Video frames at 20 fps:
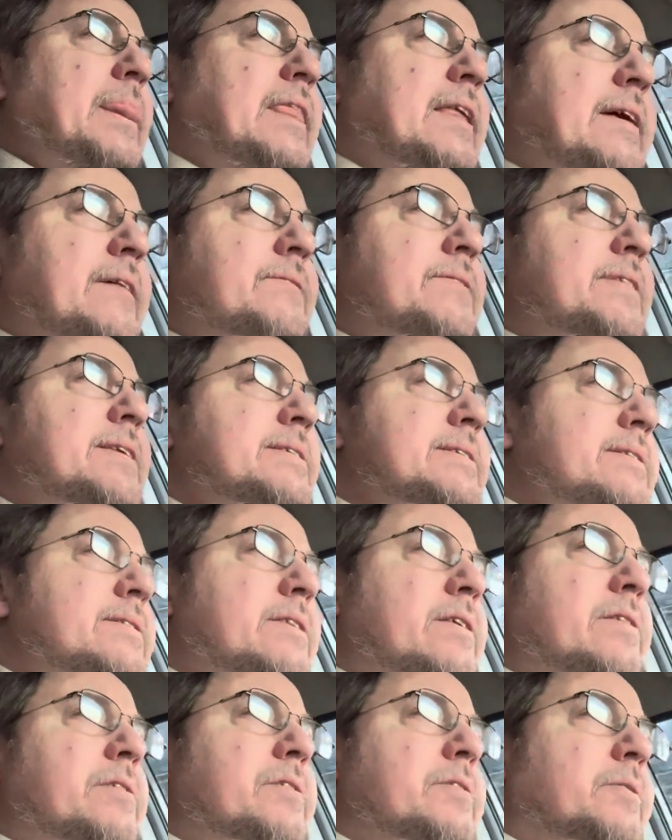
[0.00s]
If this is
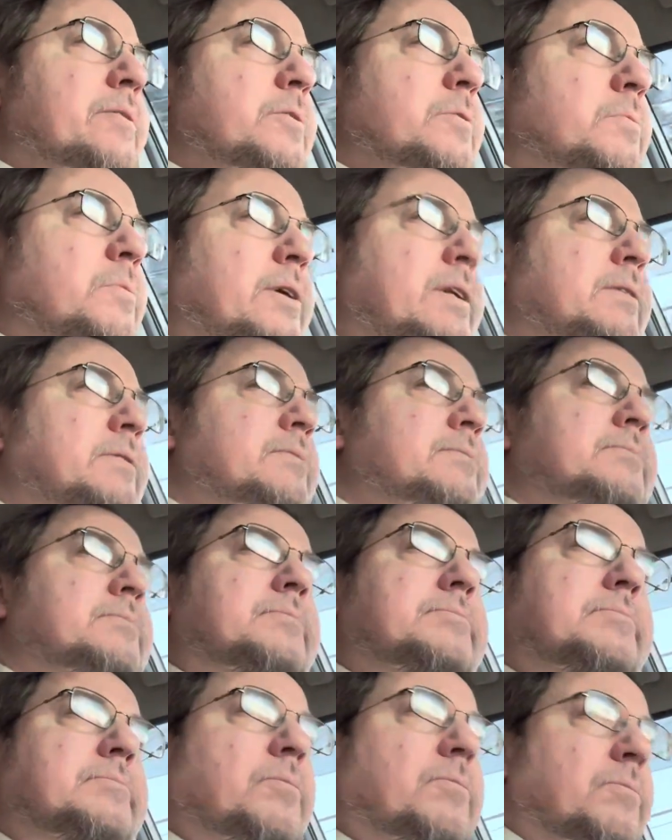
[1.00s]
the third one,
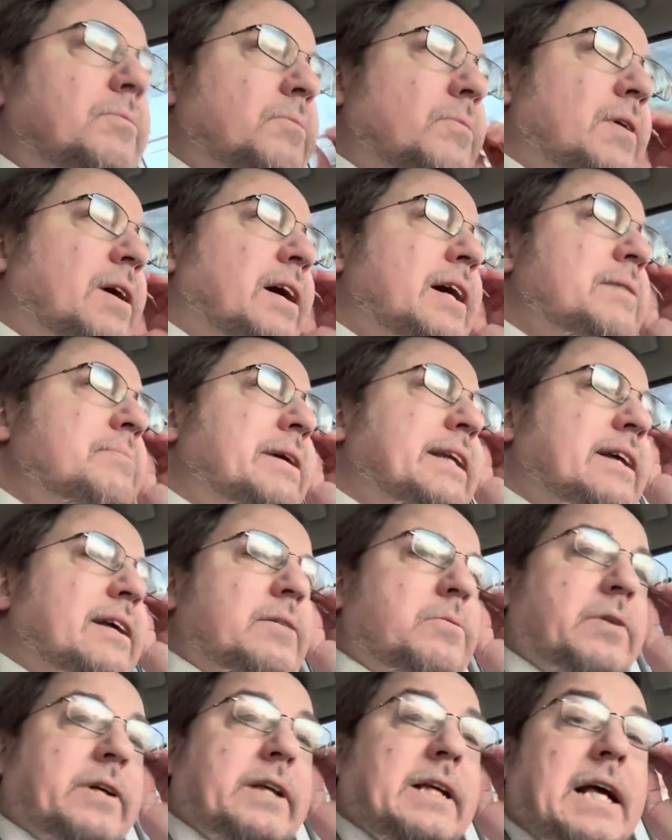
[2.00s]
why am I
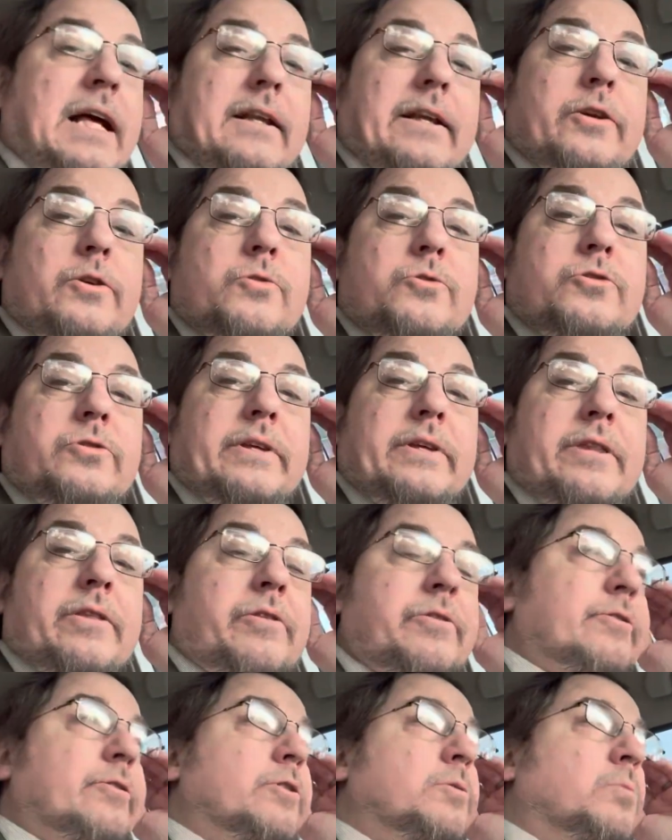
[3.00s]
not aware? Like, usually the
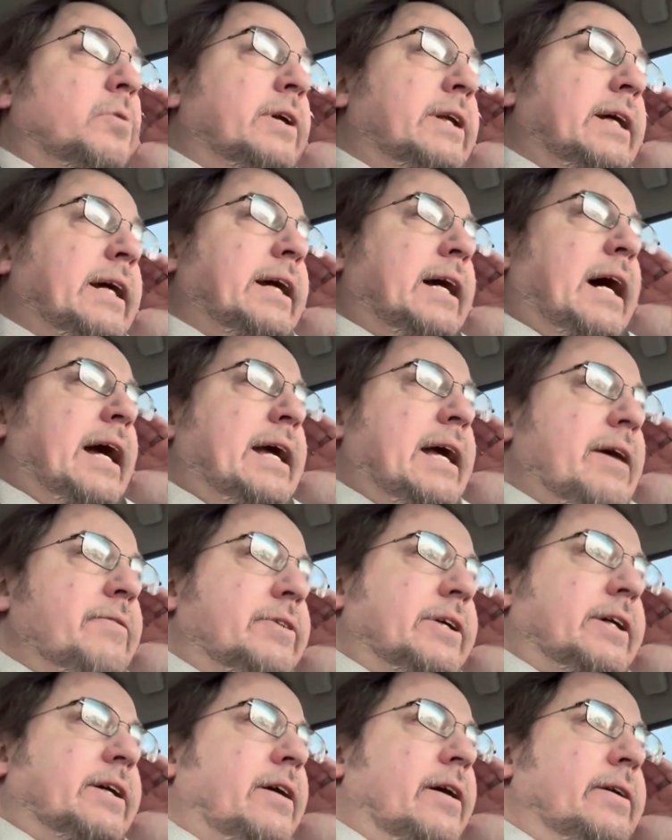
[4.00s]
third one, I, I
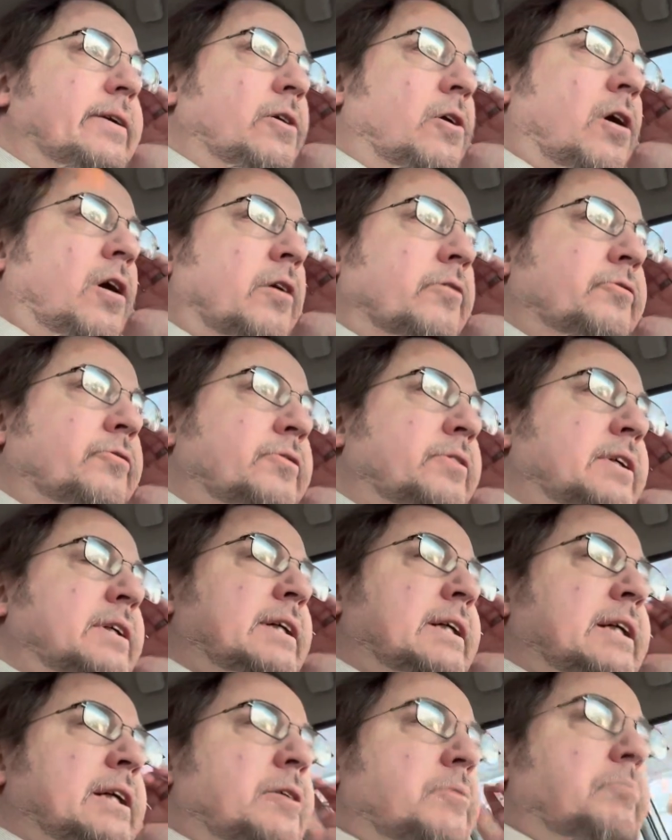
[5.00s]
have to cut it off
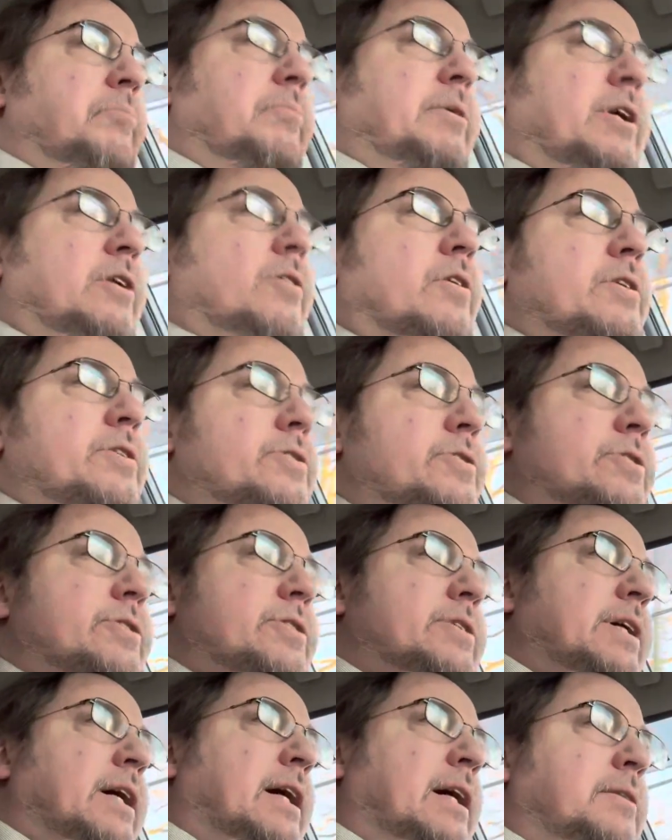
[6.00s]

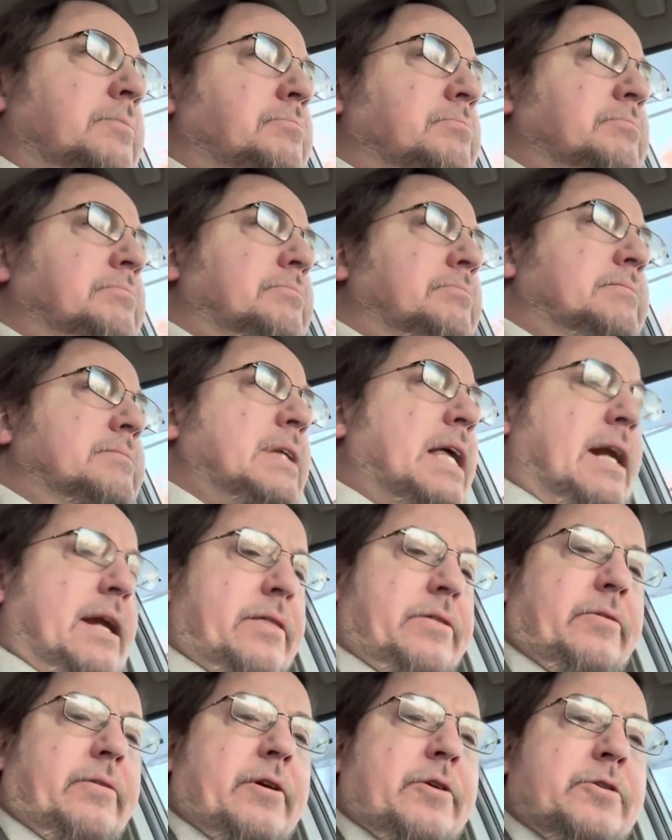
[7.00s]
because. Um, and
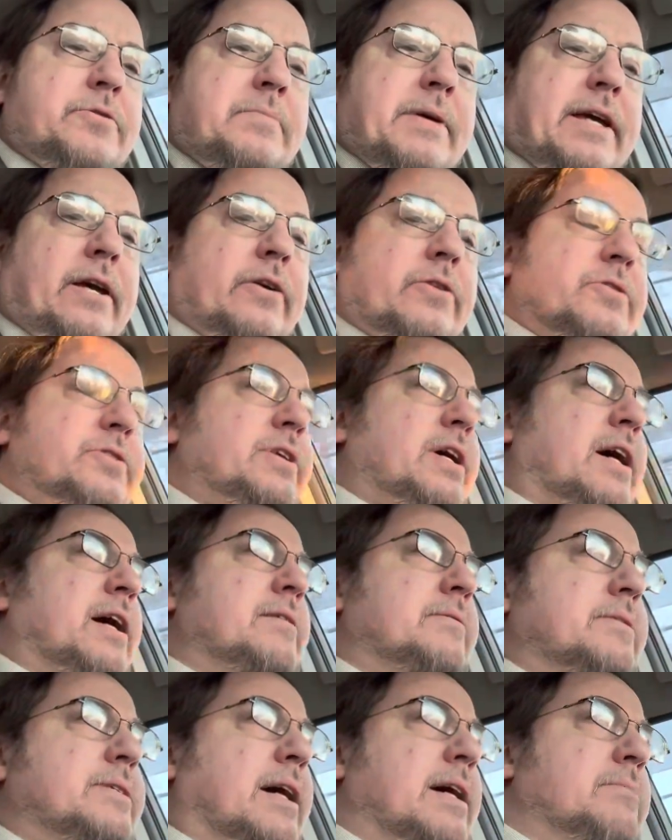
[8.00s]
I thought I was making good
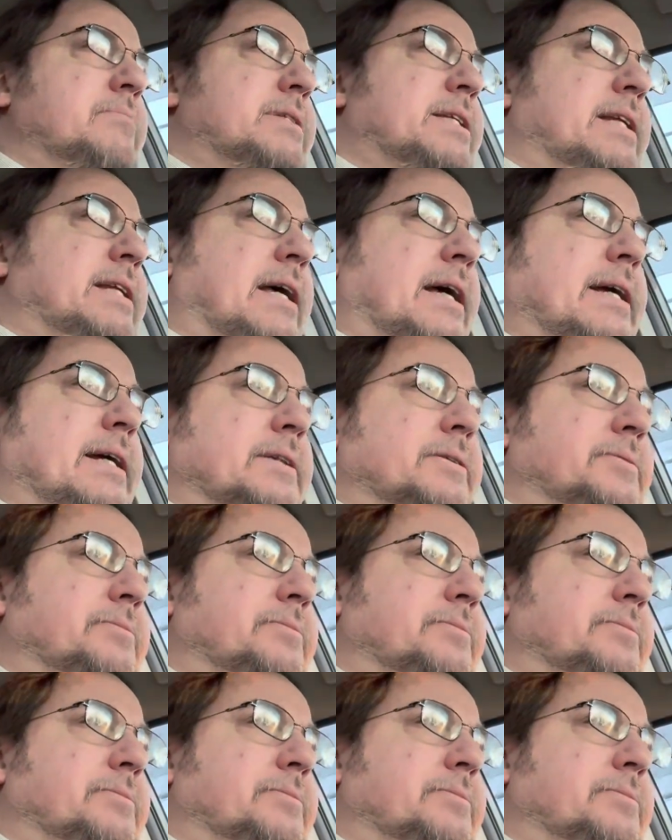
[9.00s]
time time today.